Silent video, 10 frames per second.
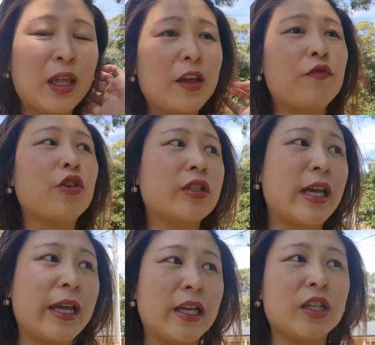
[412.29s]
if your
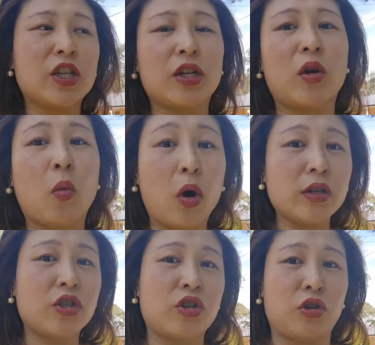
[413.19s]
tenant
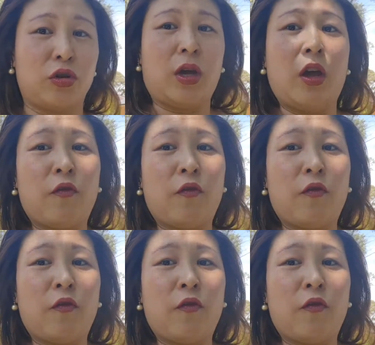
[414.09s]
was to,